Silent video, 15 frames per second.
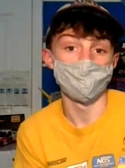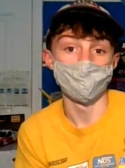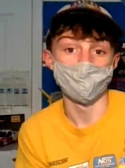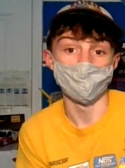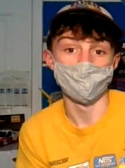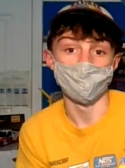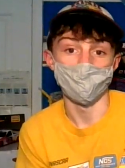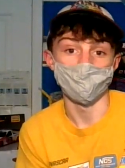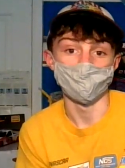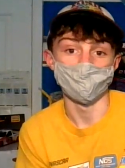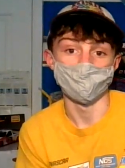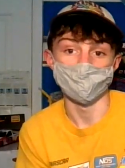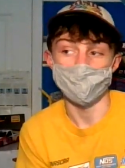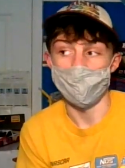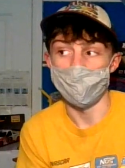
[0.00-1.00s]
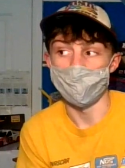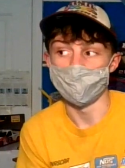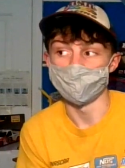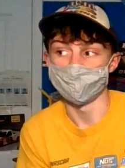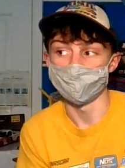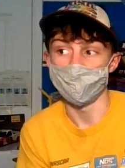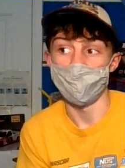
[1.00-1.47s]
a million dollars
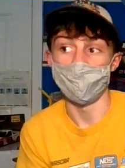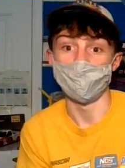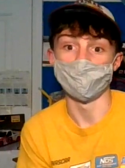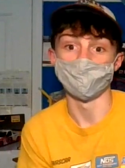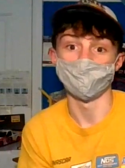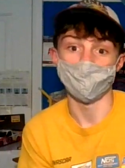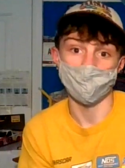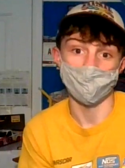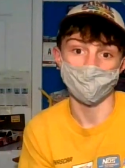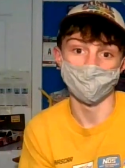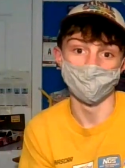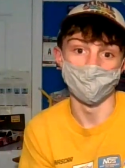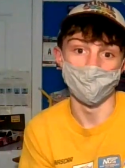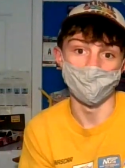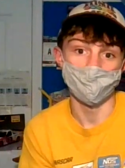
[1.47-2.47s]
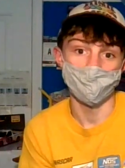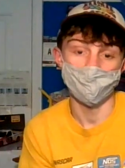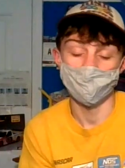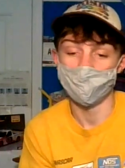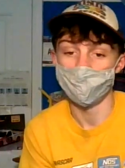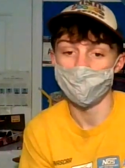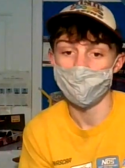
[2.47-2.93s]
as a lot of money.